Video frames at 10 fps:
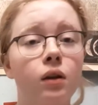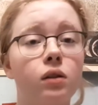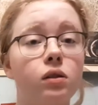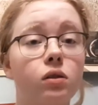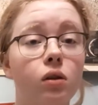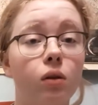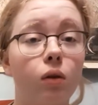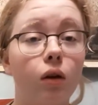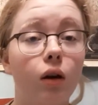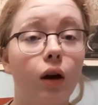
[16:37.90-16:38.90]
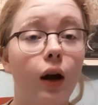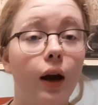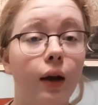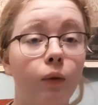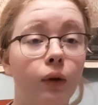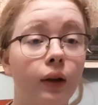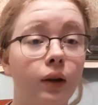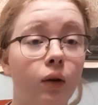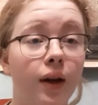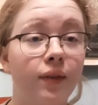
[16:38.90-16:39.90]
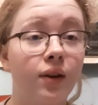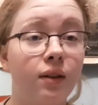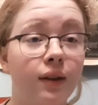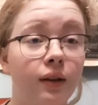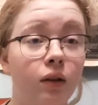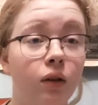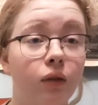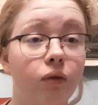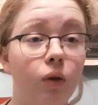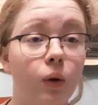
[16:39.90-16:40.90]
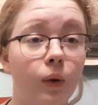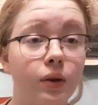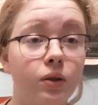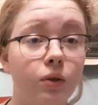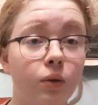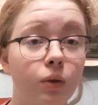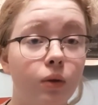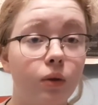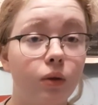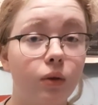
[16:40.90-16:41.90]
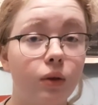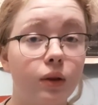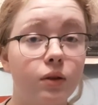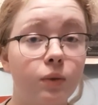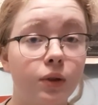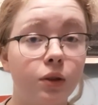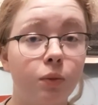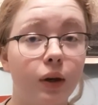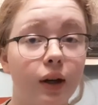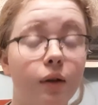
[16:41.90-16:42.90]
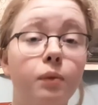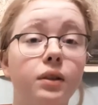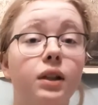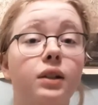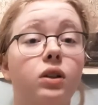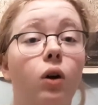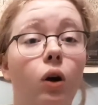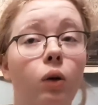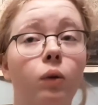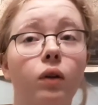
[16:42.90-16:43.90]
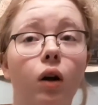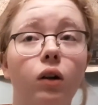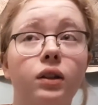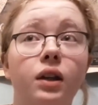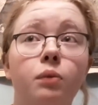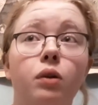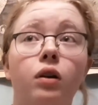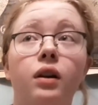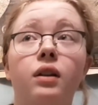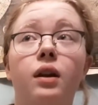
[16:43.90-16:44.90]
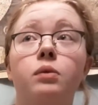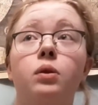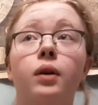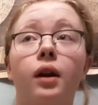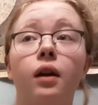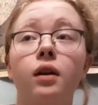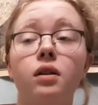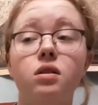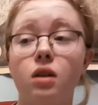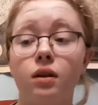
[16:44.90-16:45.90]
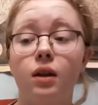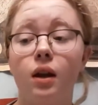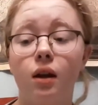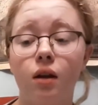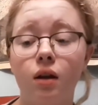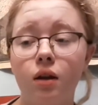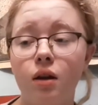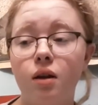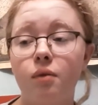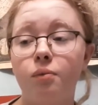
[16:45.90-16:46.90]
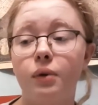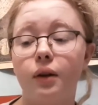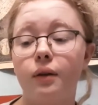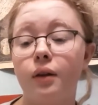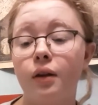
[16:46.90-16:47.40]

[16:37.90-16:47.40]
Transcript: So I really don't have anything to look forward to this winter break besides a holiday party that I'm doing Sunday. But